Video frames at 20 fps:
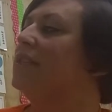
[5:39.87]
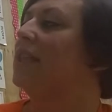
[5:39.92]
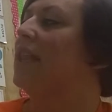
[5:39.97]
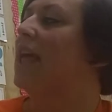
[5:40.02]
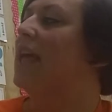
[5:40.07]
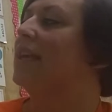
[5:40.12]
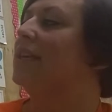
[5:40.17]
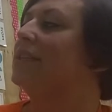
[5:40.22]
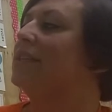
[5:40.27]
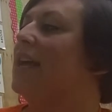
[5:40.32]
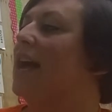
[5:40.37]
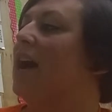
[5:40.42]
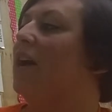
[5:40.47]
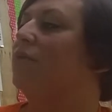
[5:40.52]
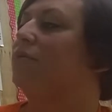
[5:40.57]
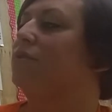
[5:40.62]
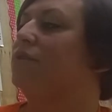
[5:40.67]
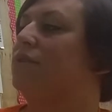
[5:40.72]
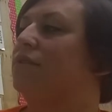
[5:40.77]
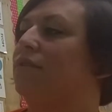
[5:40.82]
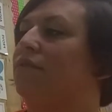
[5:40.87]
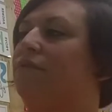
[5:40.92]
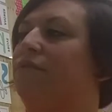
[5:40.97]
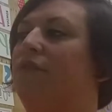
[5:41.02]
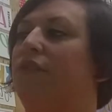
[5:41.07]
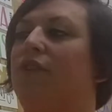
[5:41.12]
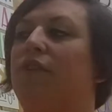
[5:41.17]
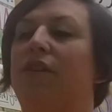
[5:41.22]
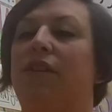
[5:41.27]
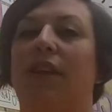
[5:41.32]
legs out to
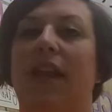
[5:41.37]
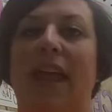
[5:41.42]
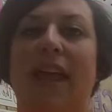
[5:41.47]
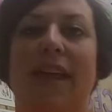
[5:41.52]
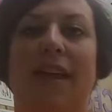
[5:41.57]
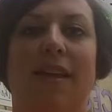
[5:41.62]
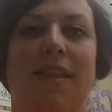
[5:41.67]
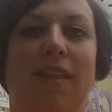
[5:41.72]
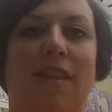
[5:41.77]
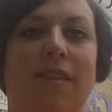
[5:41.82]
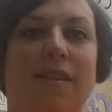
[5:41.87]
full length.